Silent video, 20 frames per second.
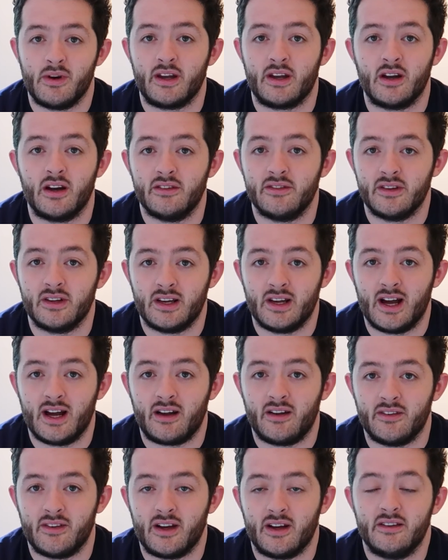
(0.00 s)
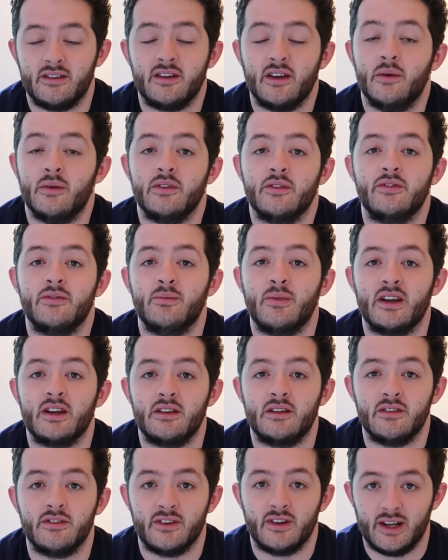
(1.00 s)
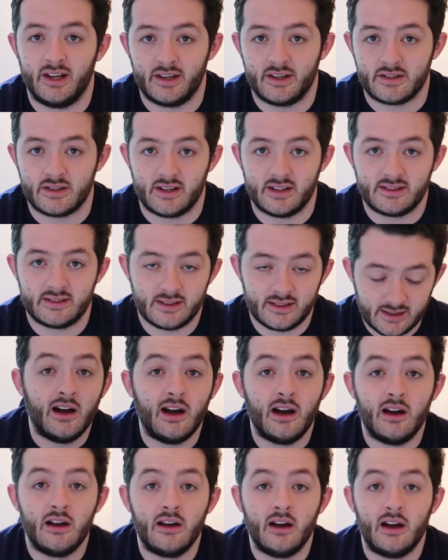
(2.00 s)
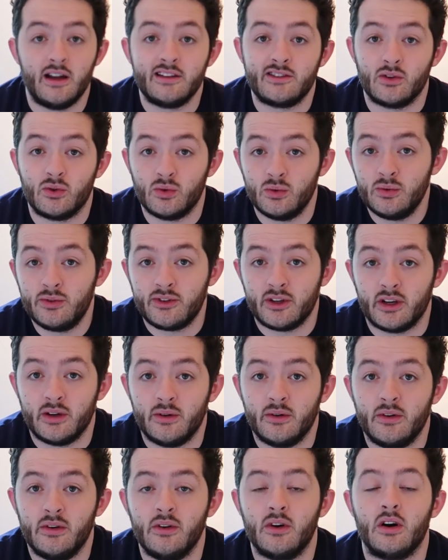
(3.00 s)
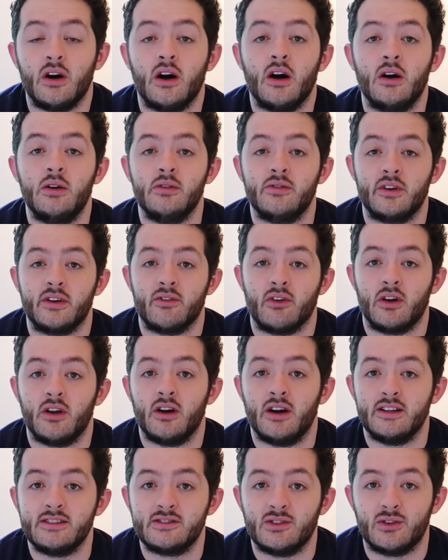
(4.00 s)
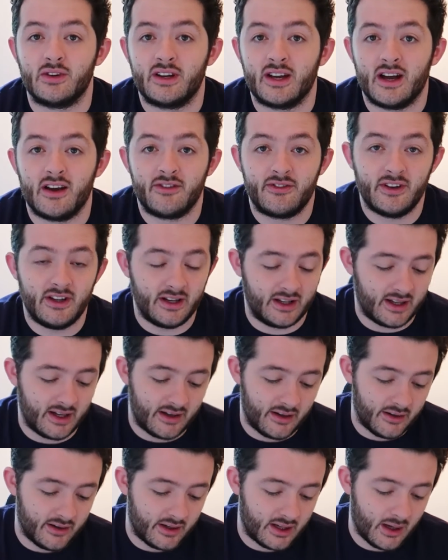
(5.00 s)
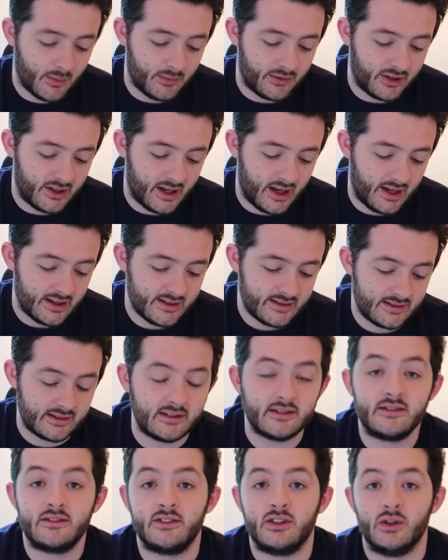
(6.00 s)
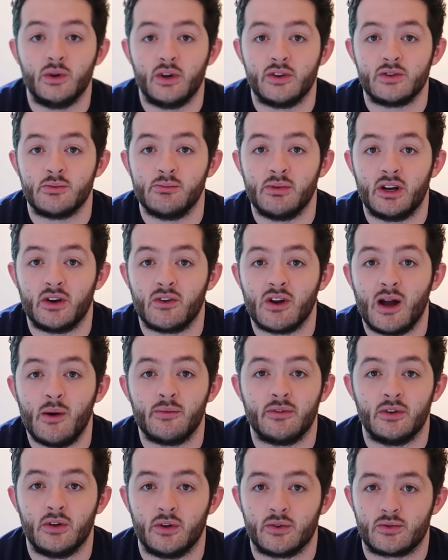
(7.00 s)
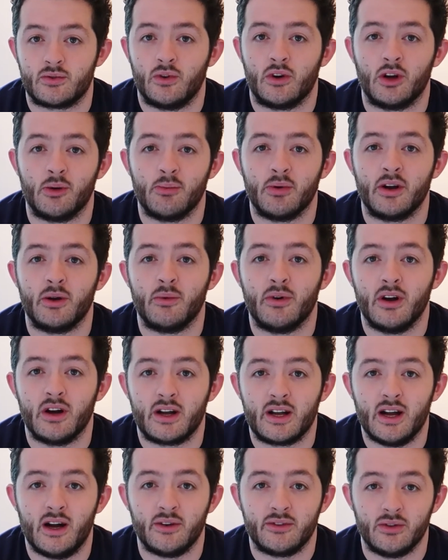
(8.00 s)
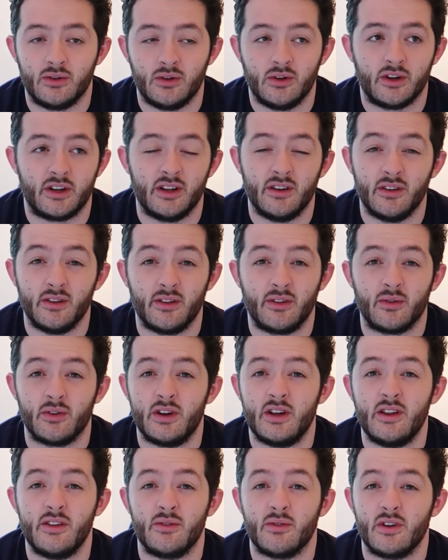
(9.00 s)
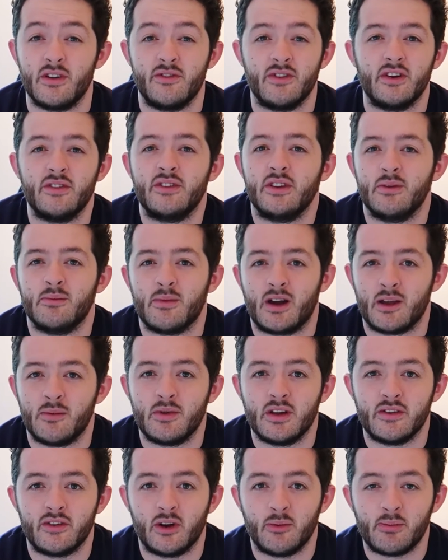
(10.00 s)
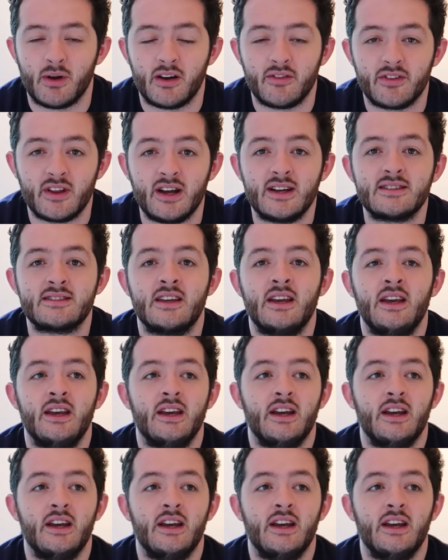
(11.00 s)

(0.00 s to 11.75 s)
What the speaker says: make up for the lack of that in terms of making you feel energized. It's also not overly reliant on caffeine. Again, it only comes in at 200 milligrams, a lot stronger pre-workouts. You're looking 3, 350, and maybe even above